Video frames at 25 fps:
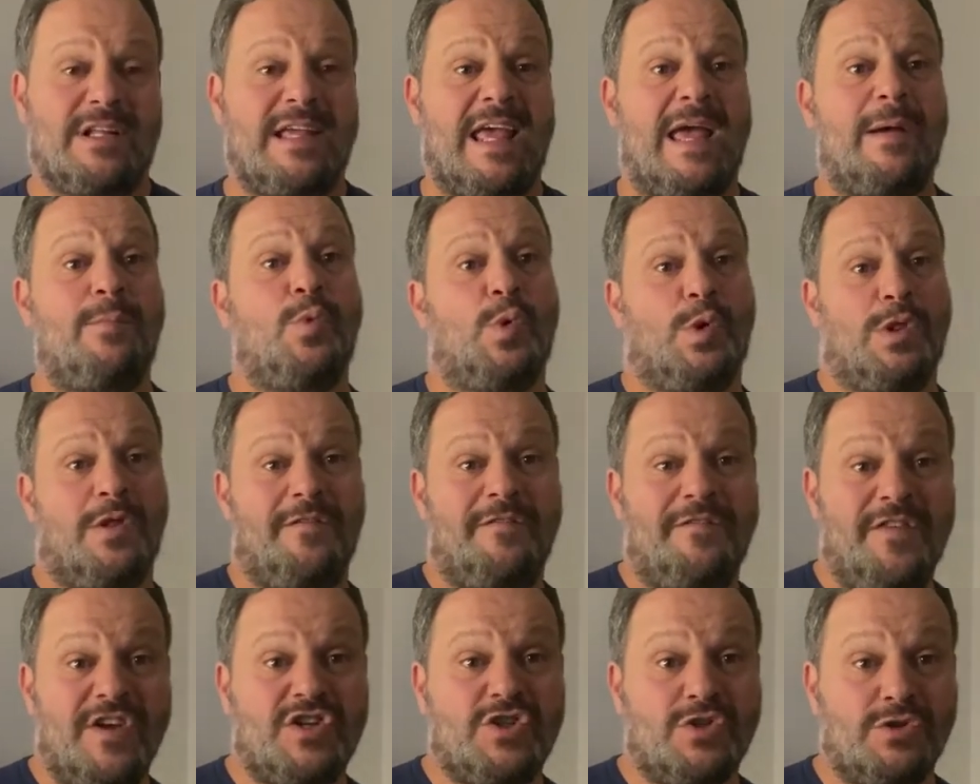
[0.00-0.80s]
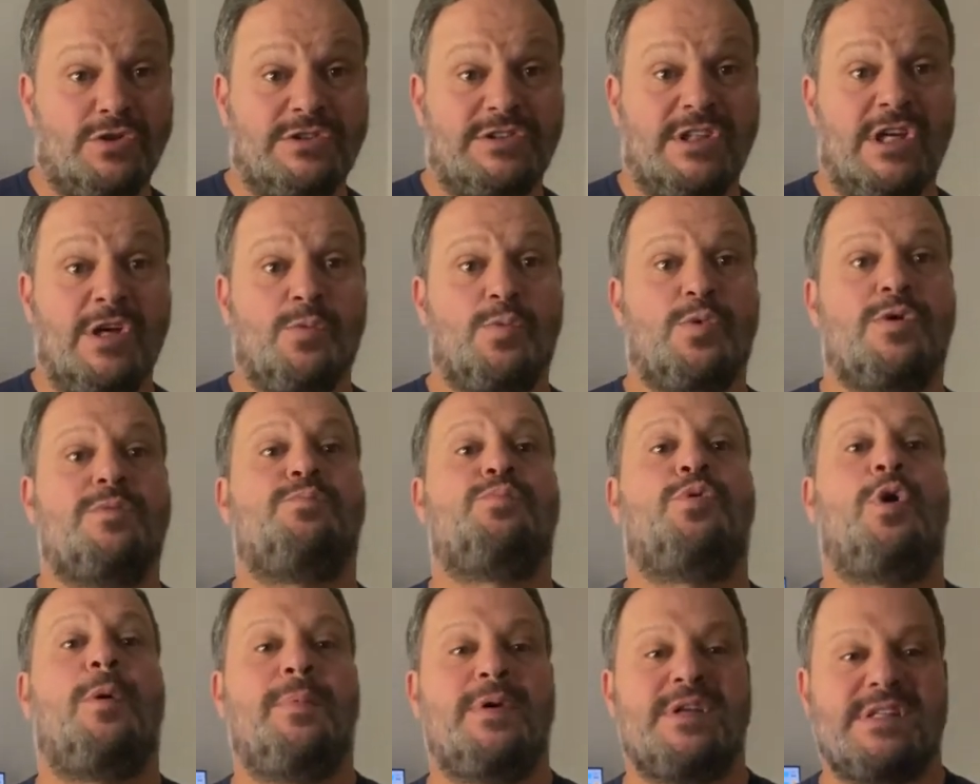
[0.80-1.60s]
game with officials with
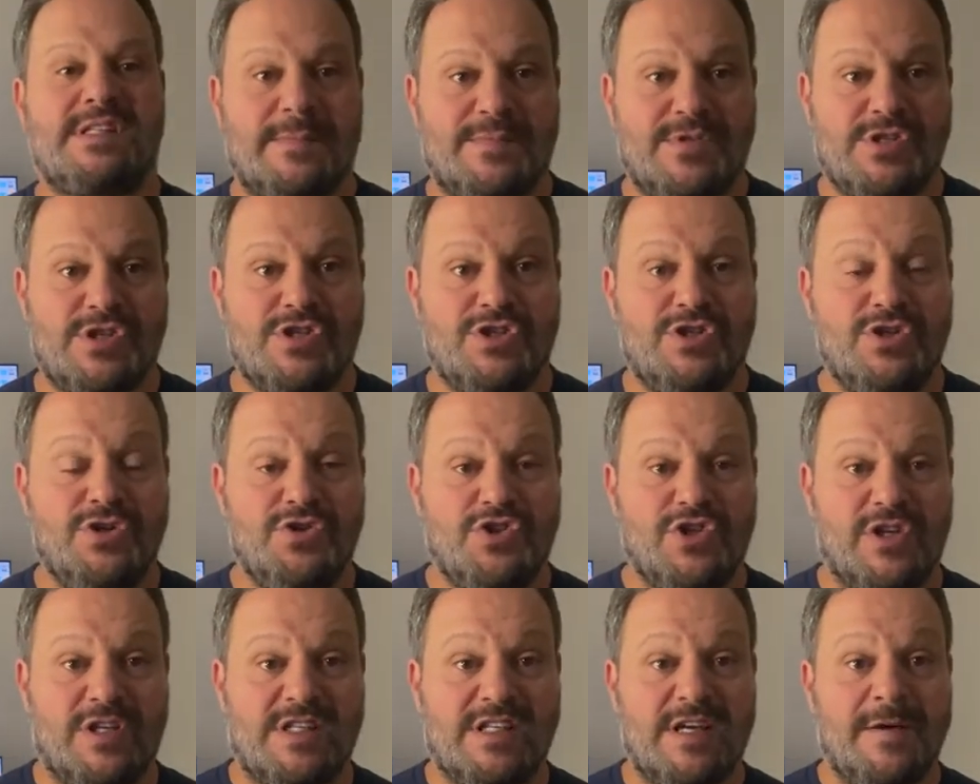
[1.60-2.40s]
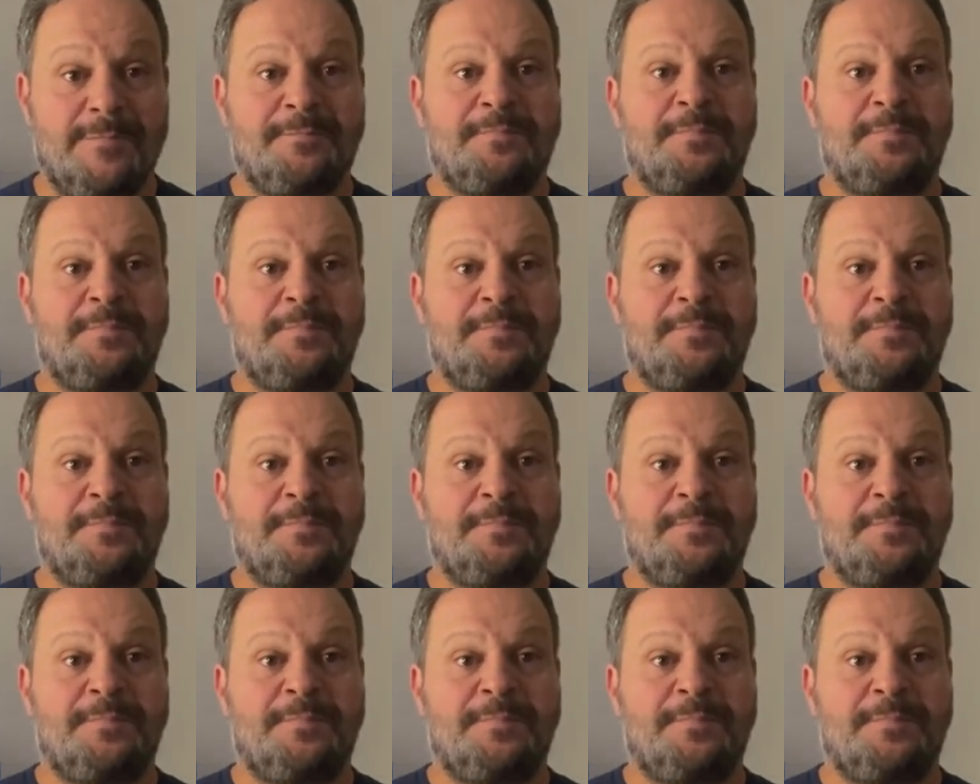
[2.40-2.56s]
proper substitutions?